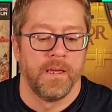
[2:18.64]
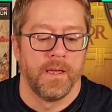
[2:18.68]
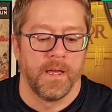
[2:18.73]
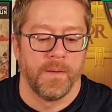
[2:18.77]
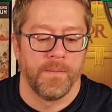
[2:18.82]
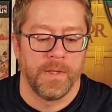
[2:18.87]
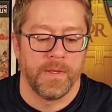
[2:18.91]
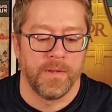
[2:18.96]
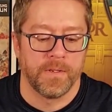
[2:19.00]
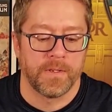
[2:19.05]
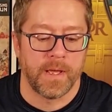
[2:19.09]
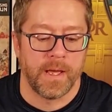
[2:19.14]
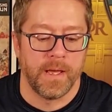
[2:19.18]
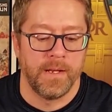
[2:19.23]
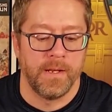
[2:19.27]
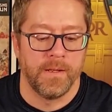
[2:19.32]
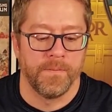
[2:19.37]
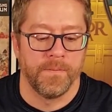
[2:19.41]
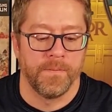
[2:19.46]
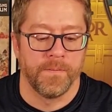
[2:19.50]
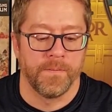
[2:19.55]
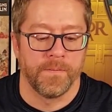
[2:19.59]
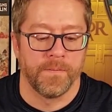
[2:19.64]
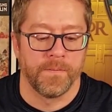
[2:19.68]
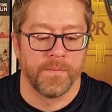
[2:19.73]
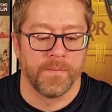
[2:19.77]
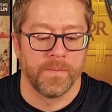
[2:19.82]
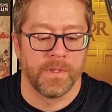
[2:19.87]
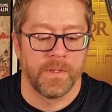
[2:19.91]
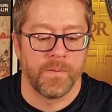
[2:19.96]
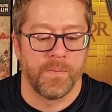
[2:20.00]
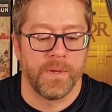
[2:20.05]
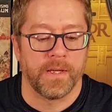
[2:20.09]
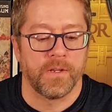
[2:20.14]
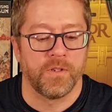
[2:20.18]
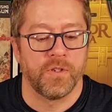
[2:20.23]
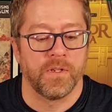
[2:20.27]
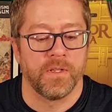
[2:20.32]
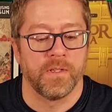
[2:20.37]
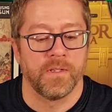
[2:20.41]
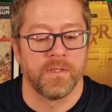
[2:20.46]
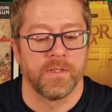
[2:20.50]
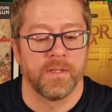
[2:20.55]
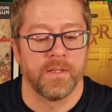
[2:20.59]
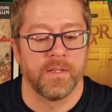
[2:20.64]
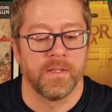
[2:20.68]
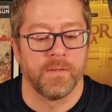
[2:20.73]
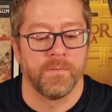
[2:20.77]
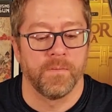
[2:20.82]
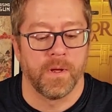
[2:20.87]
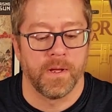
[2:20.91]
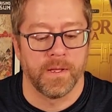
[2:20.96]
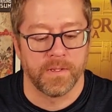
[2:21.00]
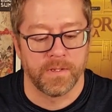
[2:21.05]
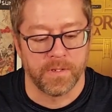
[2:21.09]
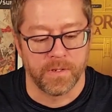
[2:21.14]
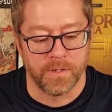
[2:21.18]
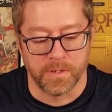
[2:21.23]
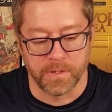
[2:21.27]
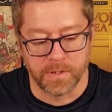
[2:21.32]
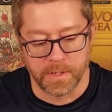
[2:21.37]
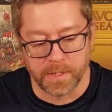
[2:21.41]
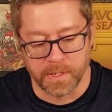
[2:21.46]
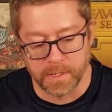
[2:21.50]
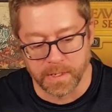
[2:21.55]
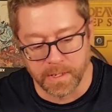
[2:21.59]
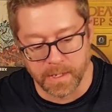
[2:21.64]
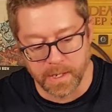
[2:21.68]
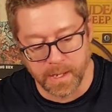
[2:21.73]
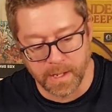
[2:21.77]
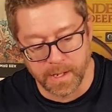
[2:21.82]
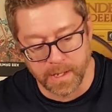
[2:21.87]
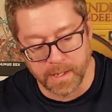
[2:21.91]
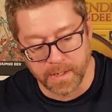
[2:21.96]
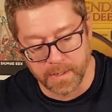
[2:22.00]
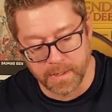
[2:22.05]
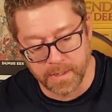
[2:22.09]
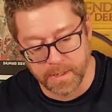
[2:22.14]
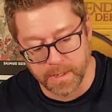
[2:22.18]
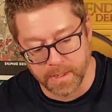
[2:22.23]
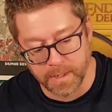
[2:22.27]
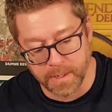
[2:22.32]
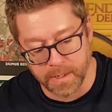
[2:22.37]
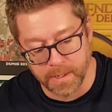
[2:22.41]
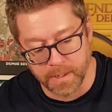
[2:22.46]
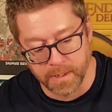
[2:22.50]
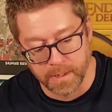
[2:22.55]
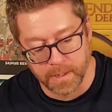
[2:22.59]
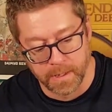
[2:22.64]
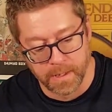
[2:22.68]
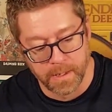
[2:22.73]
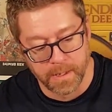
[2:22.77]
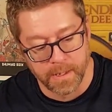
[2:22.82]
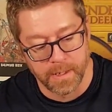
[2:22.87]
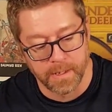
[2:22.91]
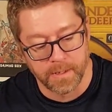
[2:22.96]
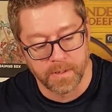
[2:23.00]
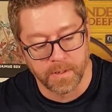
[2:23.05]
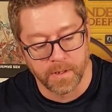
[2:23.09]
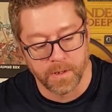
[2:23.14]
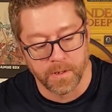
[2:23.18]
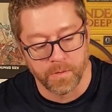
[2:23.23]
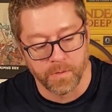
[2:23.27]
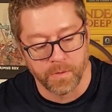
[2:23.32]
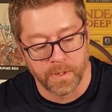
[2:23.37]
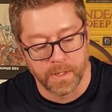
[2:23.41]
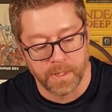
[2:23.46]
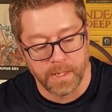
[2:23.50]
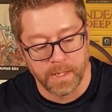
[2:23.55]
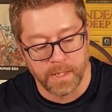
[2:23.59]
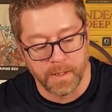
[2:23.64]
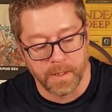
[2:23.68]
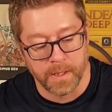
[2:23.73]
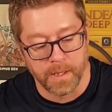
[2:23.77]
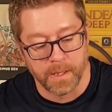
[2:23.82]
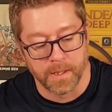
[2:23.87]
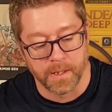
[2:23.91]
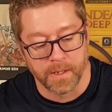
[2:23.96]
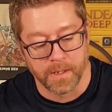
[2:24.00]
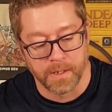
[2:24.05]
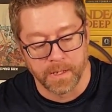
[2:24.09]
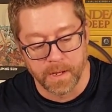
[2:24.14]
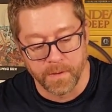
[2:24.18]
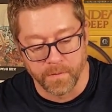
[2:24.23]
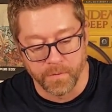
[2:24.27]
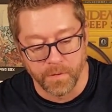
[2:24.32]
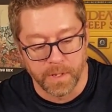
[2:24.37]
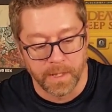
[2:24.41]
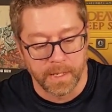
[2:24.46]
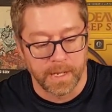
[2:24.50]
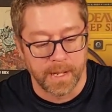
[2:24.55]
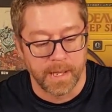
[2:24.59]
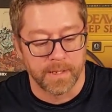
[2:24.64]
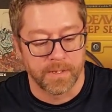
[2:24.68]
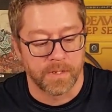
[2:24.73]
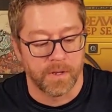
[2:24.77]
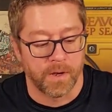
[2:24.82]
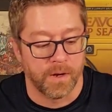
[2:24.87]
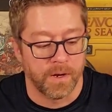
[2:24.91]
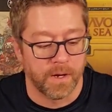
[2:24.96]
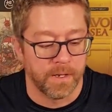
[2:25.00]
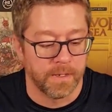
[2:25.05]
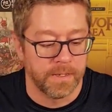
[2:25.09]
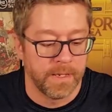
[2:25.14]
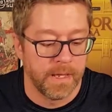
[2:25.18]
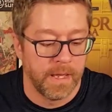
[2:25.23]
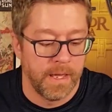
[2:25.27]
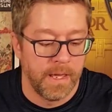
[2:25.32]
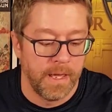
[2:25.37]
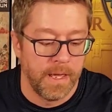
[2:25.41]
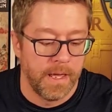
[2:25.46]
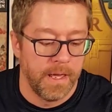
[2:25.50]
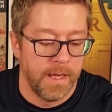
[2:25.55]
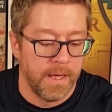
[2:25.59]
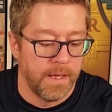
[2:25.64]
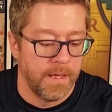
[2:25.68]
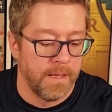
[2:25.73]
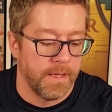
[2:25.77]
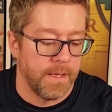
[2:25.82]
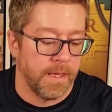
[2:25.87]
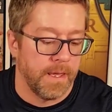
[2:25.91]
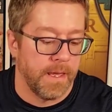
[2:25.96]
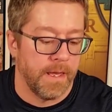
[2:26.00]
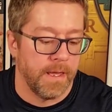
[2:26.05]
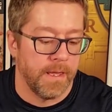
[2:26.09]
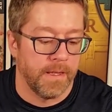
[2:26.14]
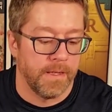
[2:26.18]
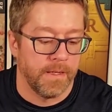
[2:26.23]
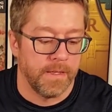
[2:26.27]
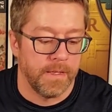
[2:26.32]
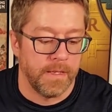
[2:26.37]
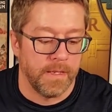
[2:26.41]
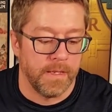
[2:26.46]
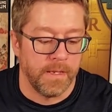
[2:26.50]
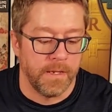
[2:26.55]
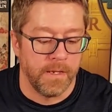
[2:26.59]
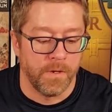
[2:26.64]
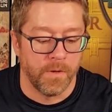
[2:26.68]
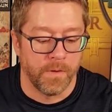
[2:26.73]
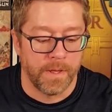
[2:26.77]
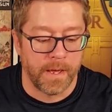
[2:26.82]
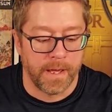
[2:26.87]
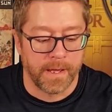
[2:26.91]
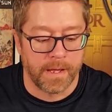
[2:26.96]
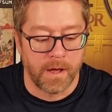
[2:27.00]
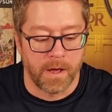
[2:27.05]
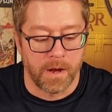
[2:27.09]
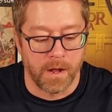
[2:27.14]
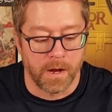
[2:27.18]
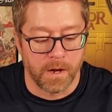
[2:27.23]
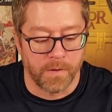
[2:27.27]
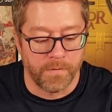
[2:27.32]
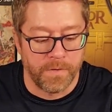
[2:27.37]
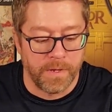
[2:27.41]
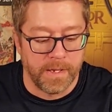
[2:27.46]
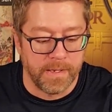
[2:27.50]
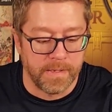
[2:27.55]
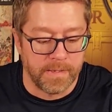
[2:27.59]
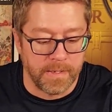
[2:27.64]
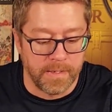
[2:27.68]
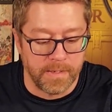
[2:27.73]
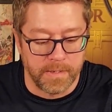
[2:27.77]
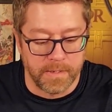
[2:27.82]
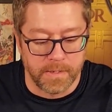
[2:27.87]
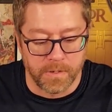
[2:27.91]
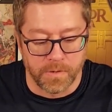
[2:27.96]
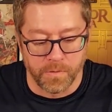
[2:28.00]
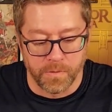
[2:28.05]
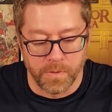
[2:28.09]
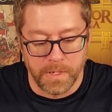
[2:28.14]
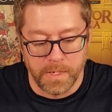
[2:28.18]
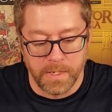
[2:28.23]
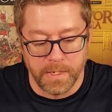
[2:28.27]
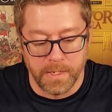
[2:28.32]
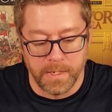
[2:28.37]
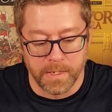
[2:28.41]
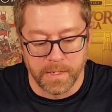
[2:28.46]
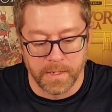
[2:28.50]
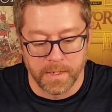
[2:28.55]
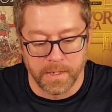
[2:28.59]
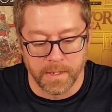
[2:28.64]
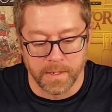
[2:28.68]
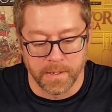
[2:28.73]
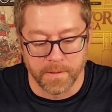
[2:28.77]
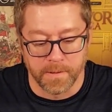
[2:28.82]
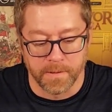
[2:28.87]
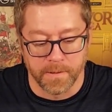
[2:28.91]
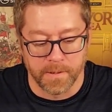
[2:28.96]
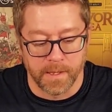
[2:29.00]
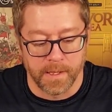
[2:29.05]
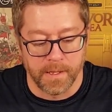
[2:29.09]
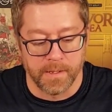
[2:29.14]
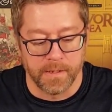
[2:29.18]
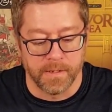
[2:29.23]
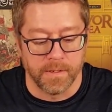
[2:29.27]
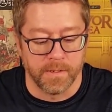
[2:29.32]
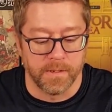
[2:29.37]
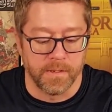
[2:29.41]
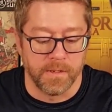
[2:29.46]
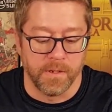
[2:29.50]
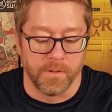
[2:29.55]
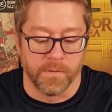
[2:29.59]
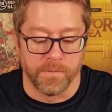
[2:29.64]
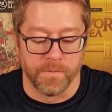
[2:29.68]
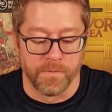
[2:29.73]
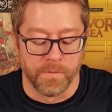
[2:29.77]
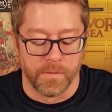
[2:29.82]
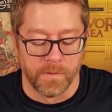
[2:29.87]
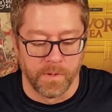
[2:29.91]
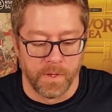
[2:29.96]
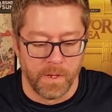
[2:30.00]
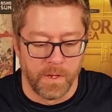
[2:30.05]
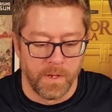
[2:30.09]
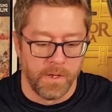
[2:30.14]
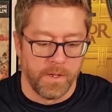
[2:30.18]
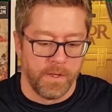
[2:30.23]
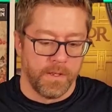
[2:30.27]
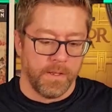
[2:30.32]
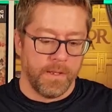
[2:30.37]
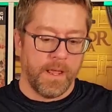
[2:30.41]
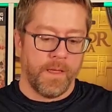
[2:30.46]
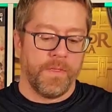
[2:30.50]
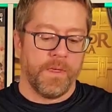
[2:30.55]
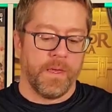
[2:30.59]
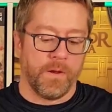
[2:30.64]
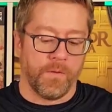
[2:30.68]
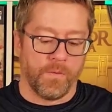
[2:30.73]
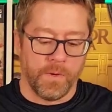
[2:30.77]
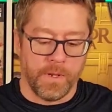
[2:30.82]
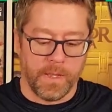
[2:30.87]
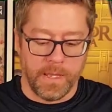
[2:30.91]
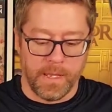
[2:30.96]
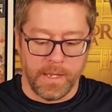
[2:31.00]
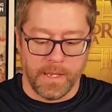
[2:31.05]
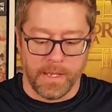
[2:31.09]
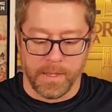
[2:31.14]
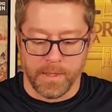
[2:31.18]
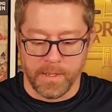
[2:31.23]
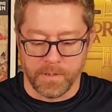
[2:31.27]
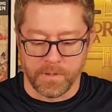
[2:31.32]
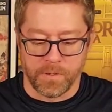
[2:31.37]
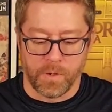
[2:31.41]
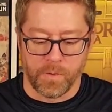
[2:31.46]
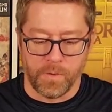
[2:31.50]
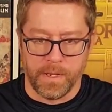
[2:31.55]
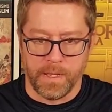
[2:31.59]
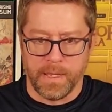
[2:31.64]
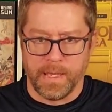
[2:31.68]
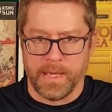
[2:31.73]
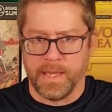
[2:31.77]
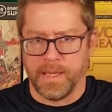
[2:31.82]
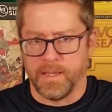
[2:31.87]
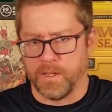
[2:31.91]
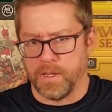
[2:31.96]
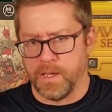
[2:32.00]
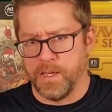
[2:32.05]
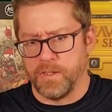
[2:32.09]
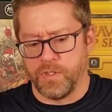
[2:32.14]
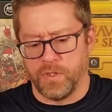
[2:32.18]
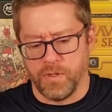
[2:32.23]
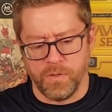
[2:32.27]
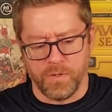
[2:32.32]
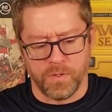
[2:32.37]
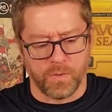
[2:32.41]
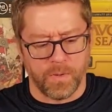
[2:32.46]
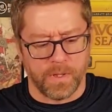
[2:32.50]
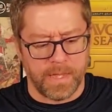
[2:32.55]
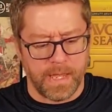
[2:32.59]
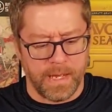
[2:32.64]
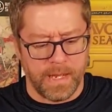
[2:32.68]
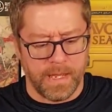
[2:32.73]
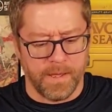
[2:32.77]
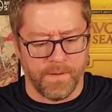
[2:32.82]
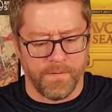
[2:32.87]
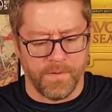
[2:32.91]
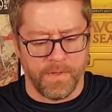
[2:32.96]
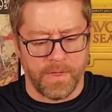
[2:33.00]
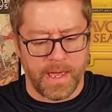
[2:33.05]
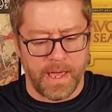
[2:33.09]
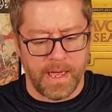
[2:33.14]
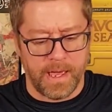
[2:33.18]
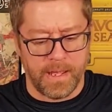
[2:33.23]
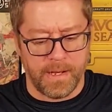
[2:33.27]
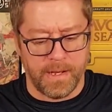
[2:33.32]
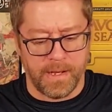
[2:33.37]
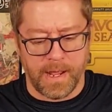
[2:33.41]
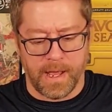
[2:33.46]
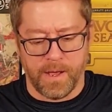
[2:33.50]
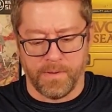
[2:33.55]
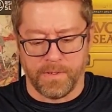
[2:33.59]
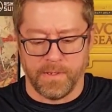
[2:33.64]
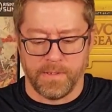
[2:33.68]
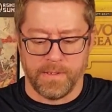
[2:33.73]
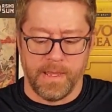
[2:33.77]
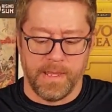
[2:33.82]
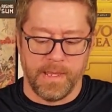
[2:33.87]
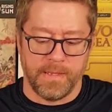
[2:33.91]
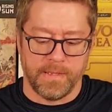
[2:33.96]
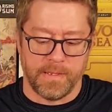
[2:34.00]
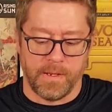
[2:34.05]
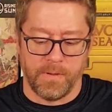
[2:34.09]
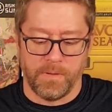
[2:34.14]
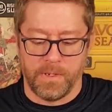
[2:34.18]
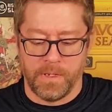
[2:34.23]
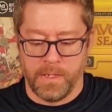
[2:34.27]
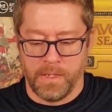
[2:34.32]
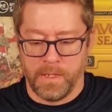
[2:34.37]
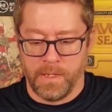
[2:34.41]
There's item depictions and monsters, and it's all really really nice art, and the iconography is easy to read, and nothing really. There's no really issues with any of that and how it lays out.